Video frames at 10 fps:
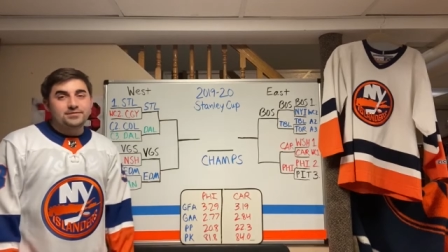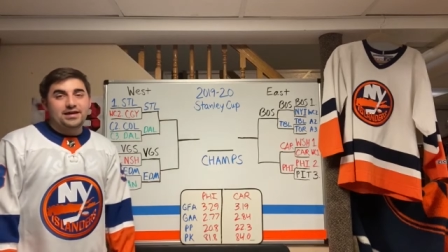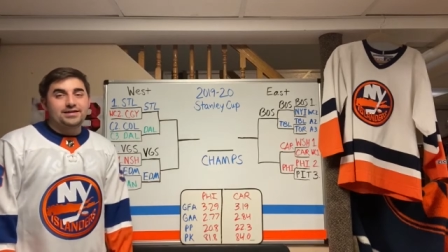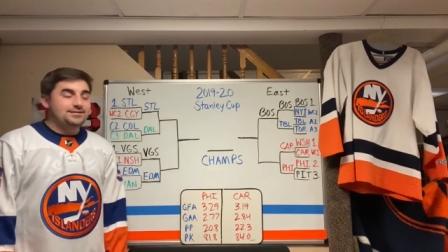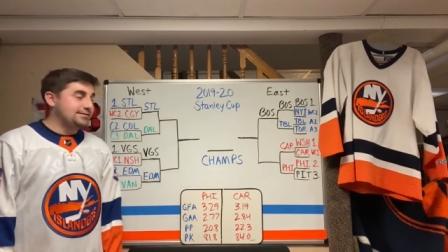
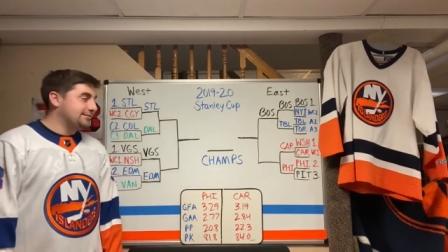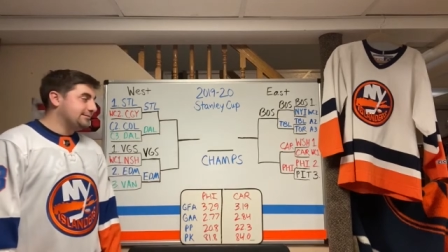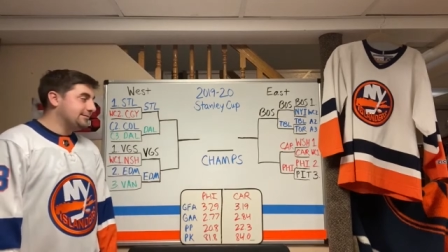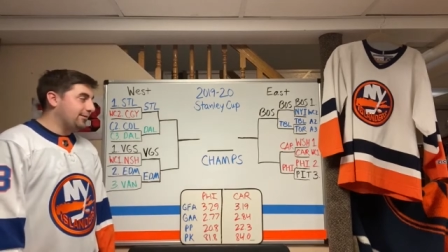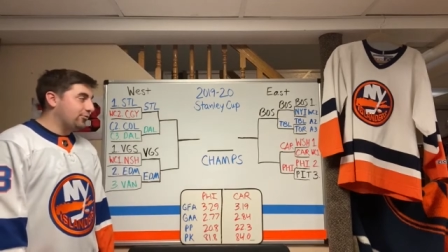And
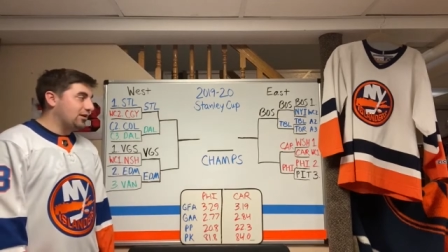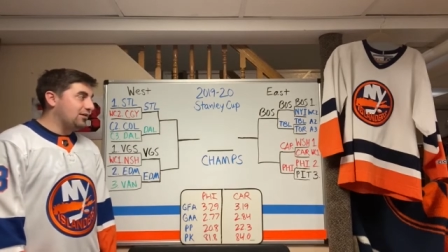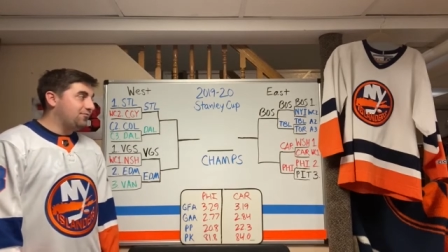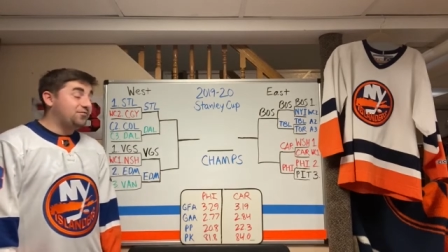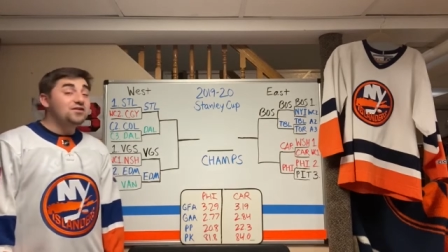uh, yeah, we're going
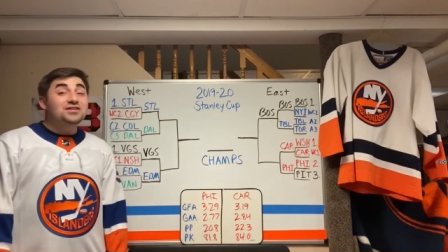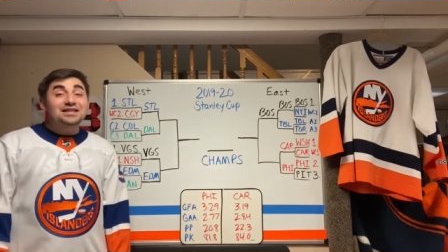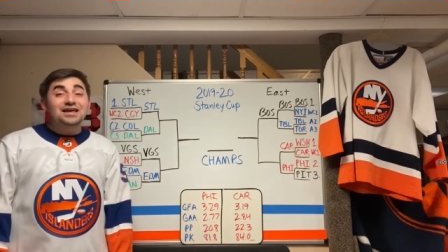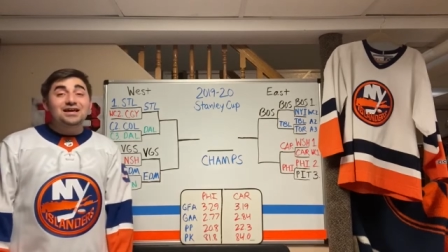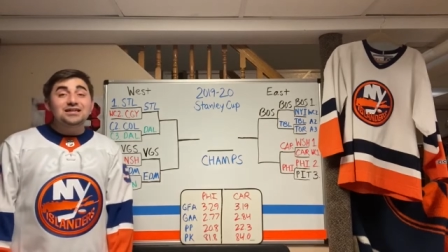to get Philly
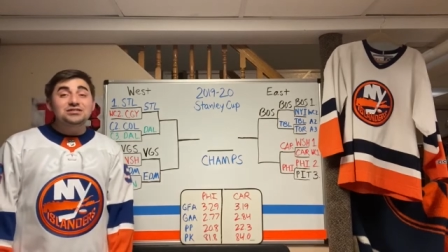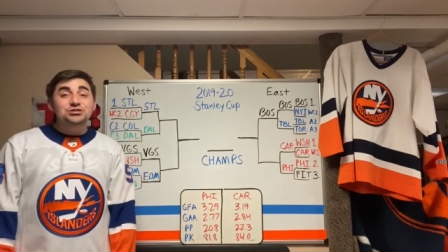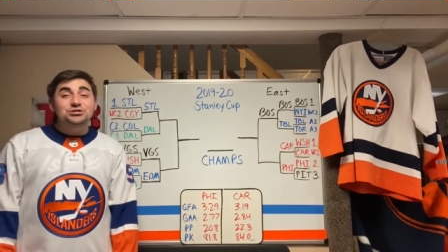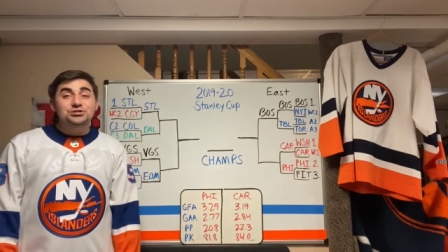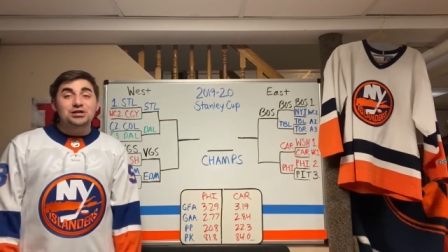the
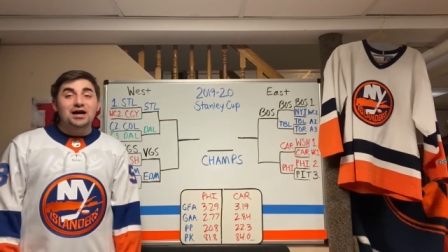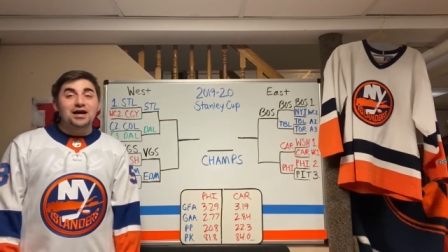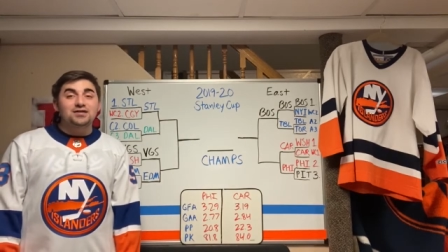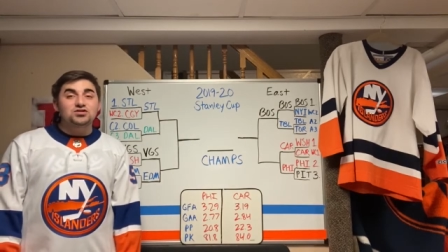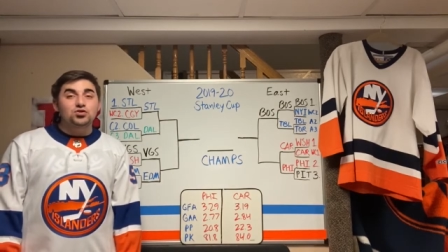edge.
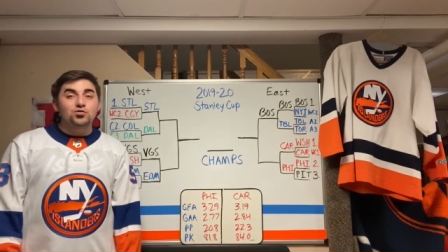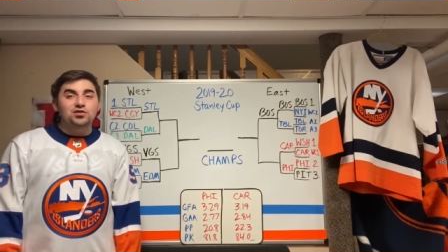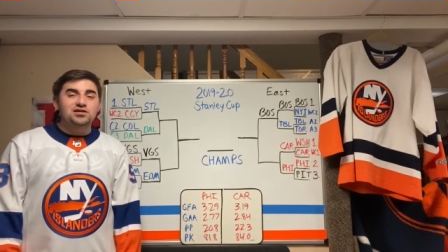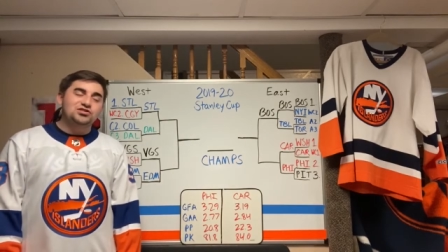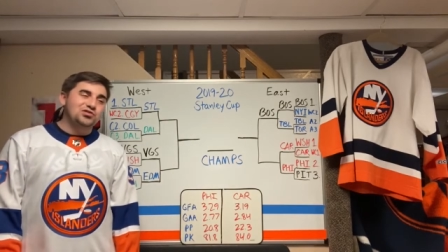Uh, so
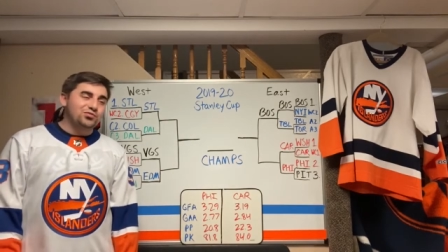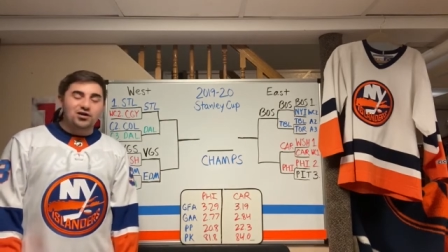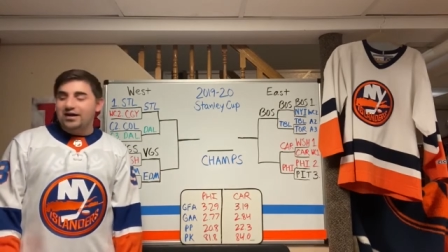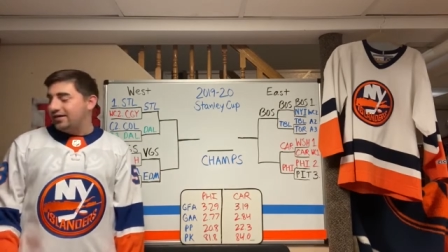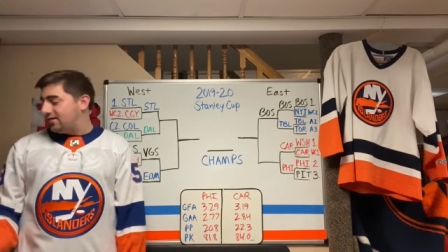the Eastern
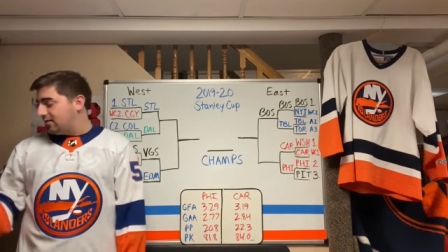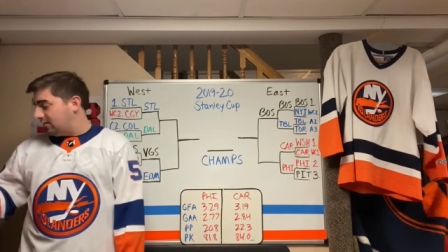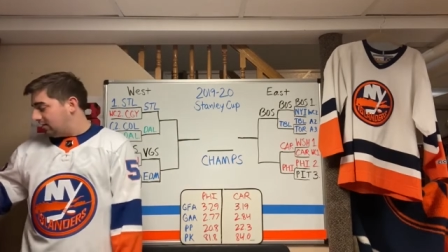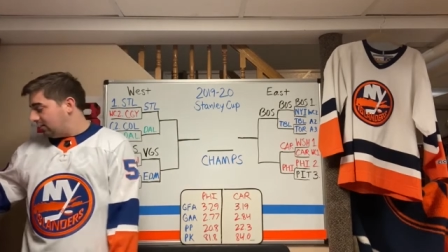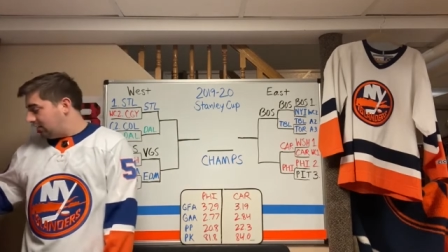bracket
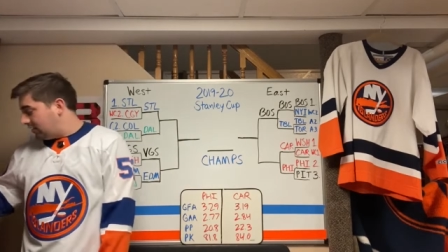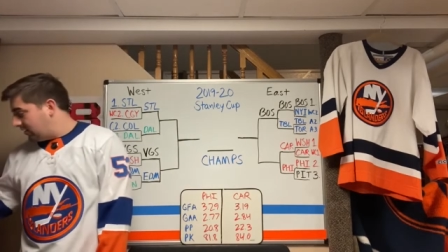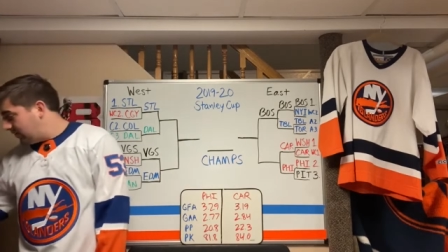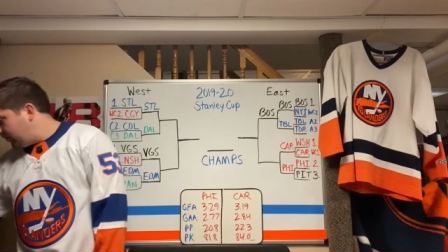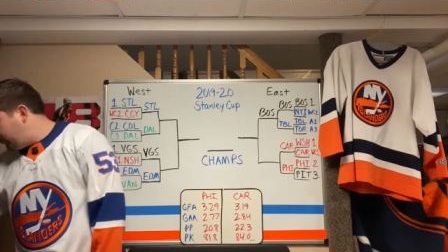
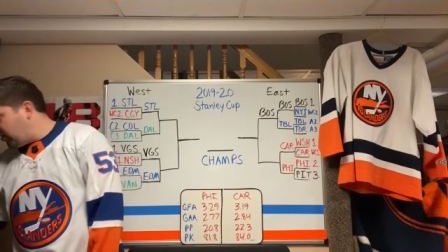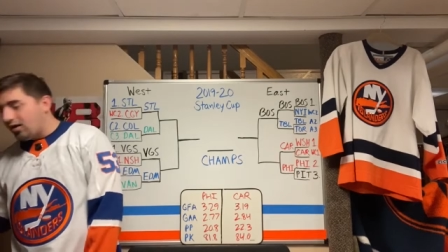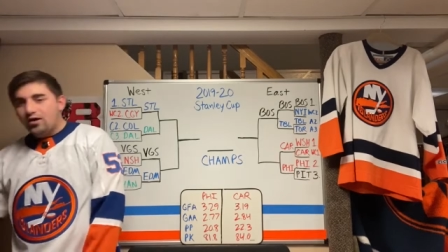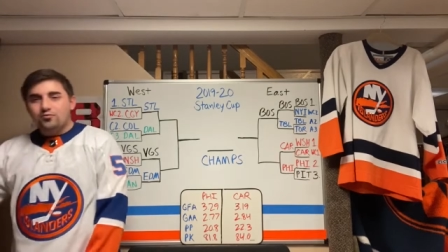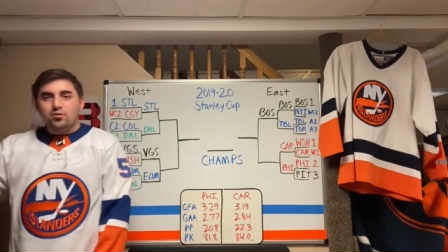
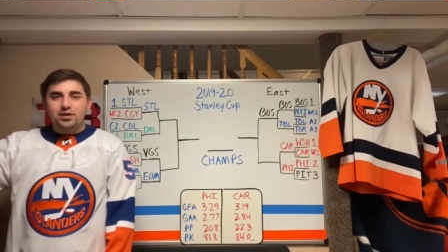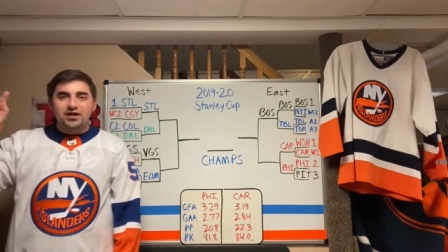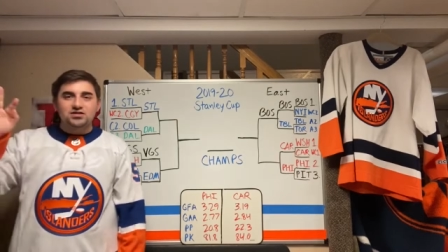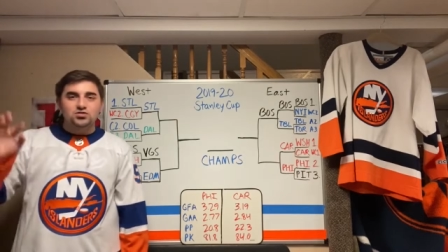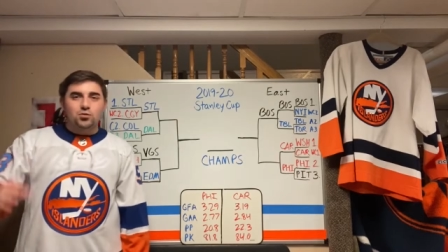uh,
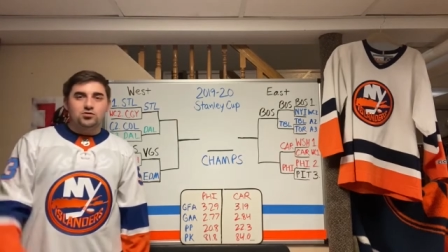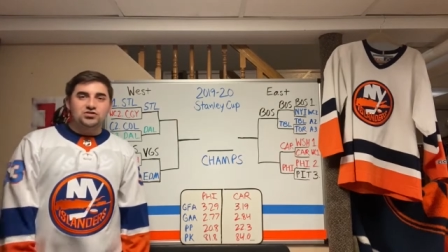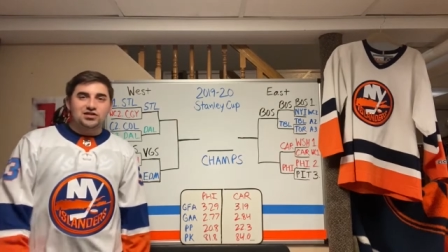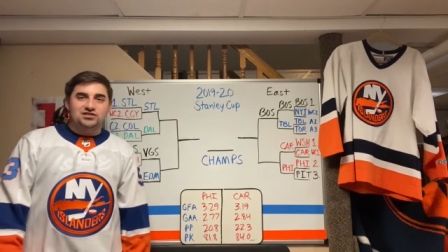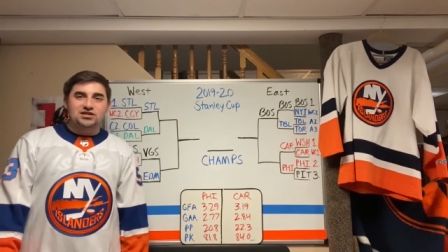remains
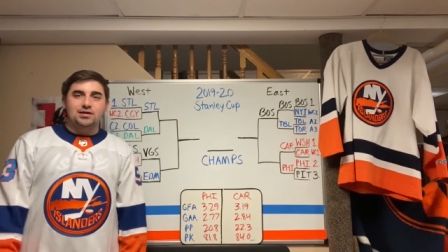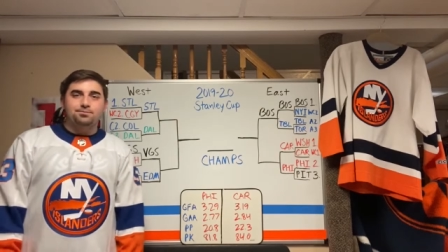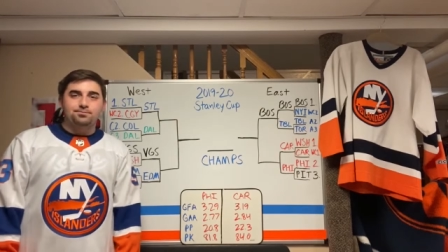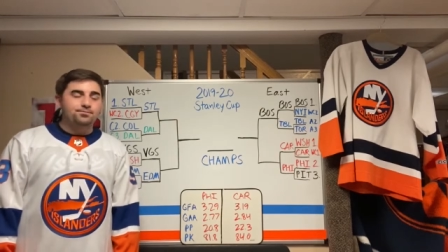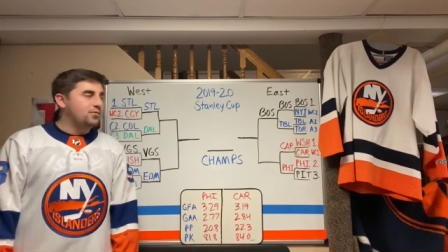mostly the same.
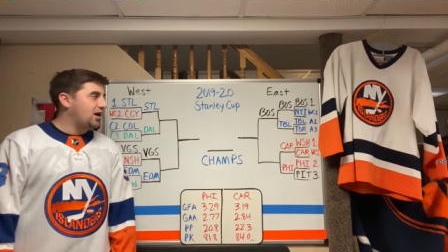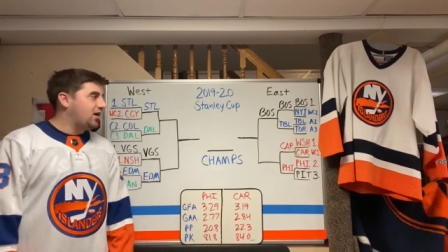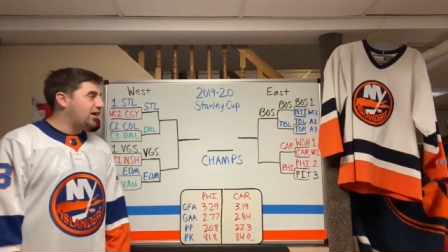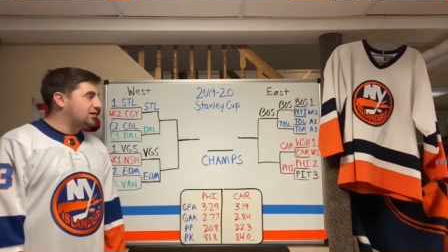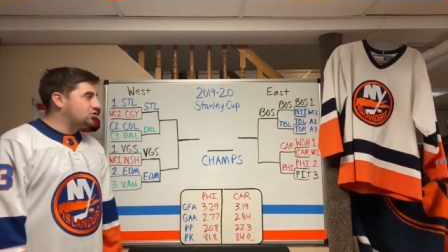
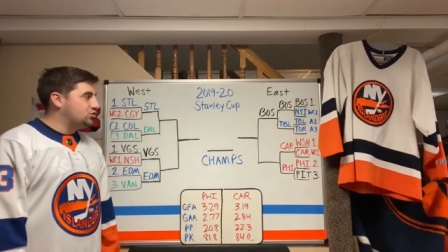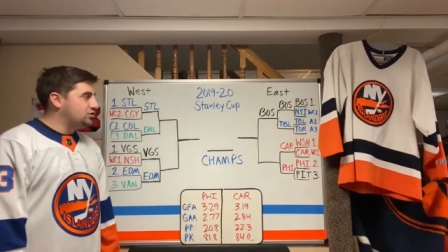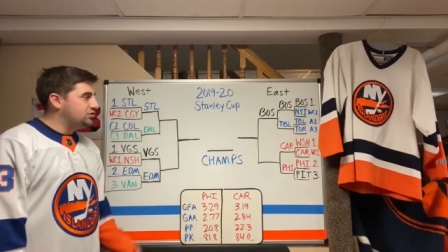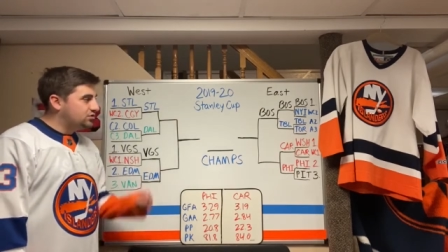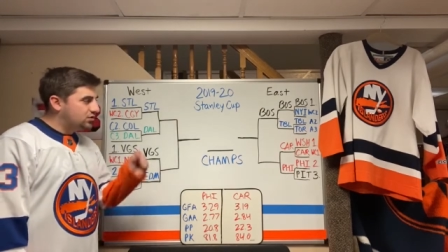Uh,
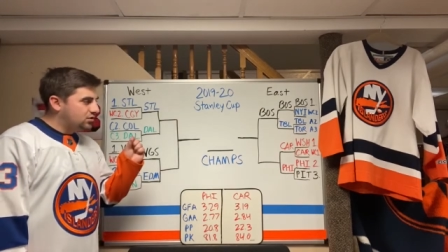actually,